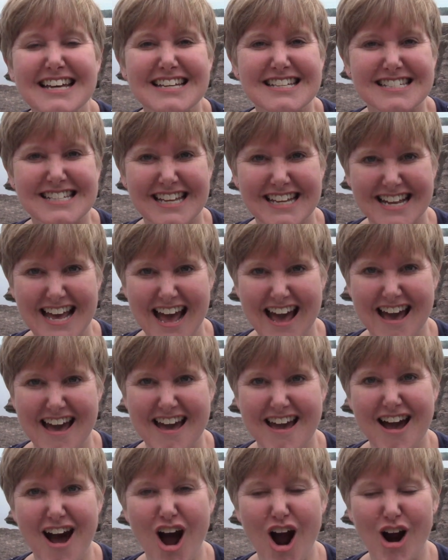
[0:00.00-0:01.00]

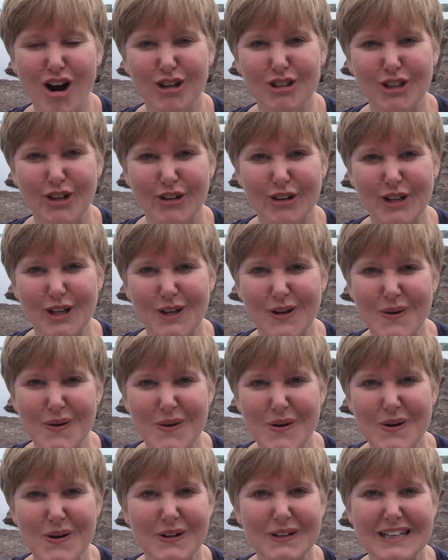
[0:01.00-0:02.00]
Today, our learning
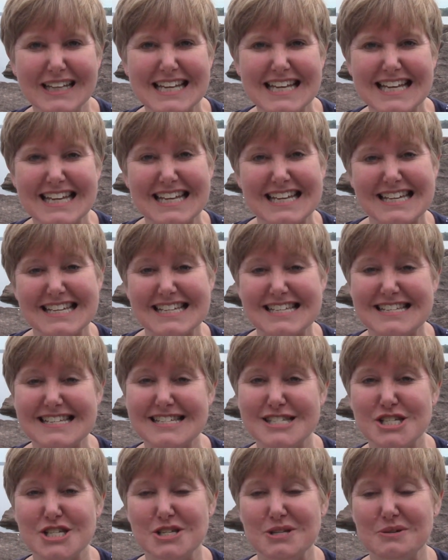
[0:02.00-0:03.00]
goal
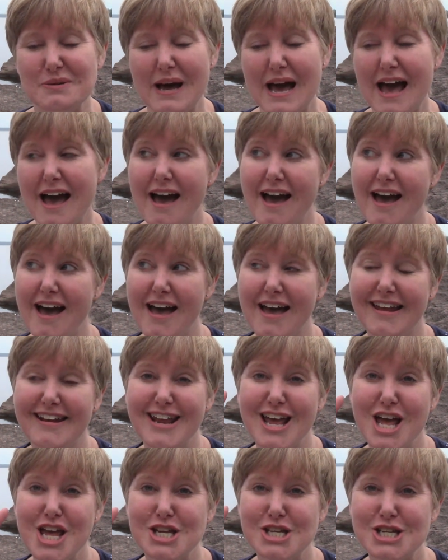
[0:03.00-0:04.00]
is to
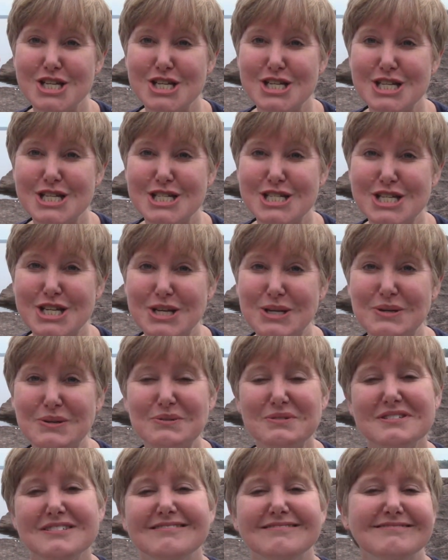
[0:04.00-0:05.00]
add
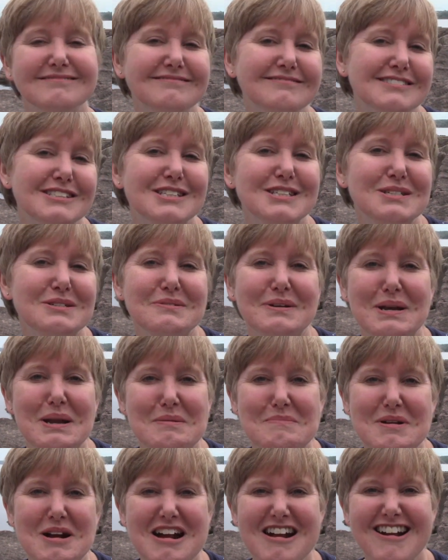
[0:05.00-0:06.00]
two to a
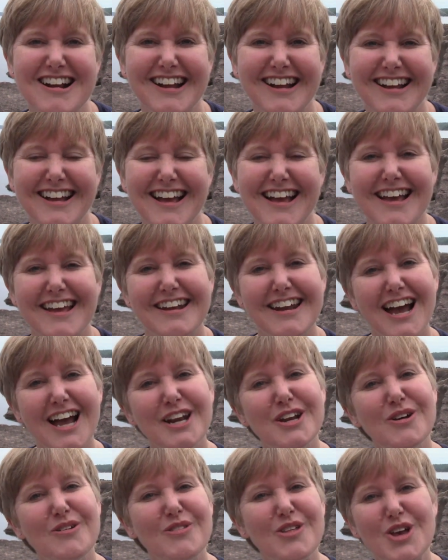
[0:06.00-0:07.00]
number. And I
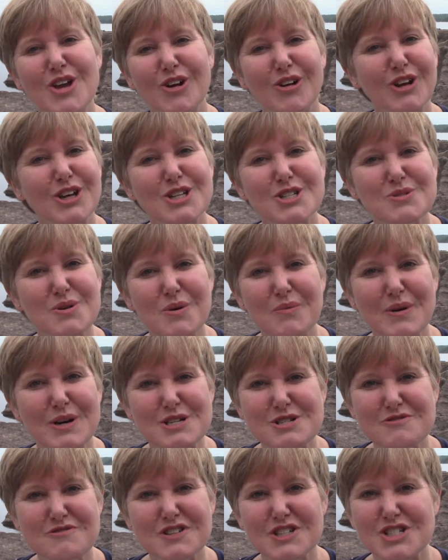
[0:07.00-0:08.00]
know that you're going to do a
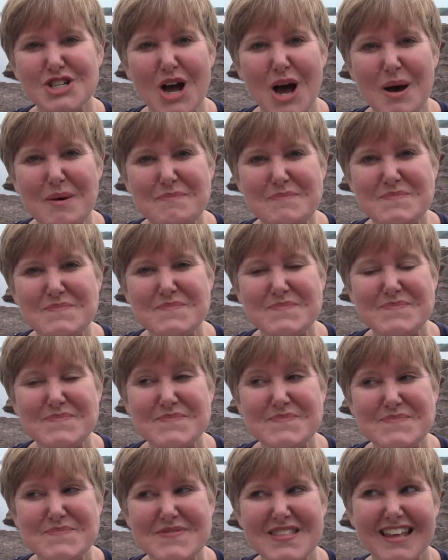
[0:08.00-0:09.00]
wonderful job.
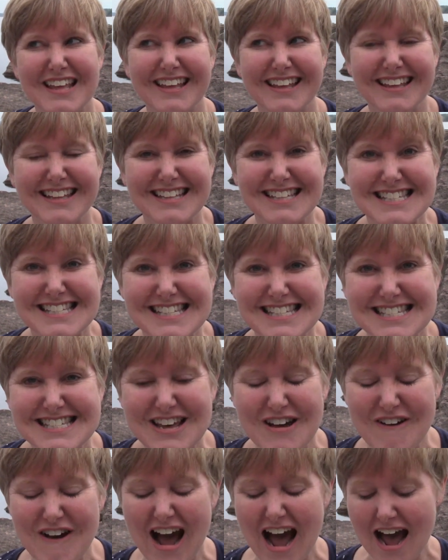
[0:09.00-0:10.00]

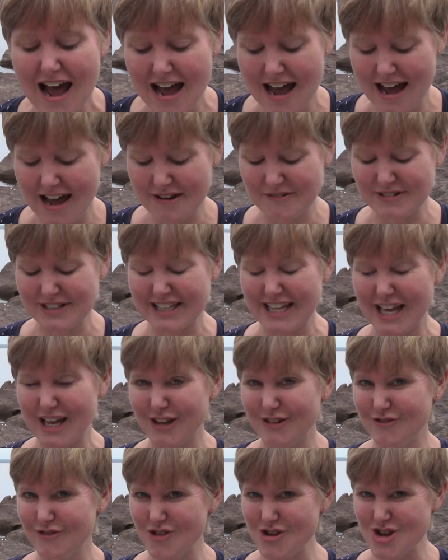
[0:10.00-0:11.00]
So I would
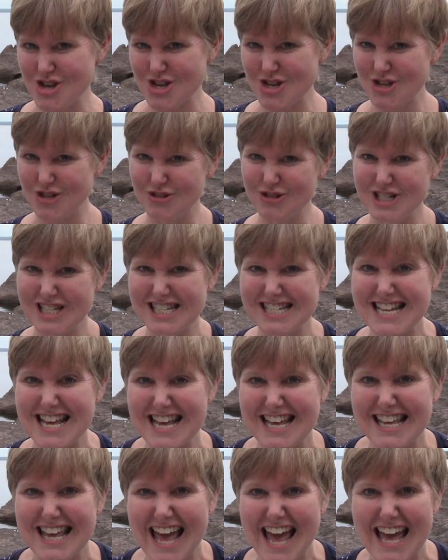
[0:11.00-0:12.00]
like for you to
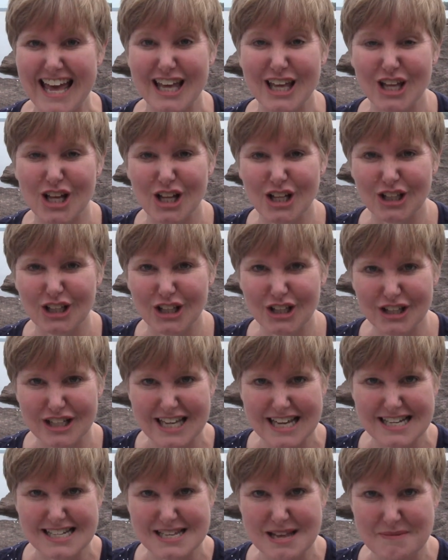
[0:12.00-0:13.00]
take a look
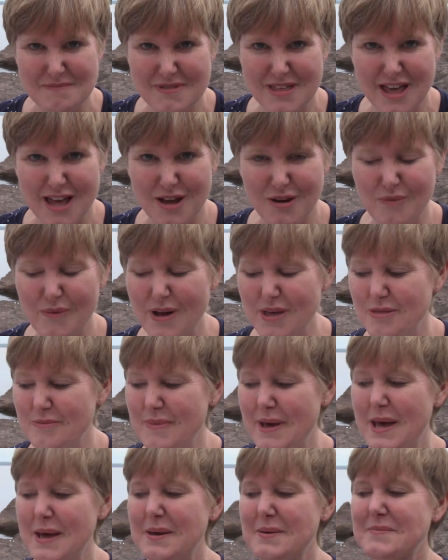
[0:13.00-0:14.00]
at something with
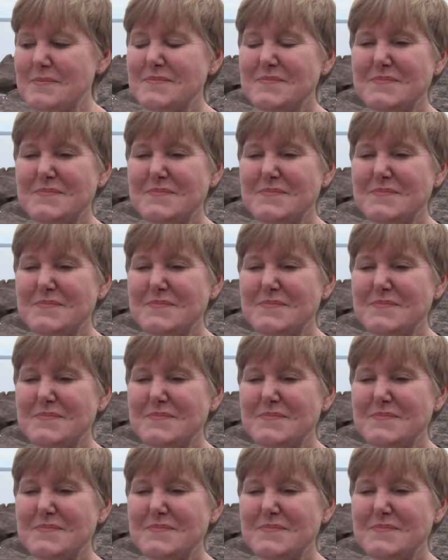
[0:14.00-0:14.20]
me.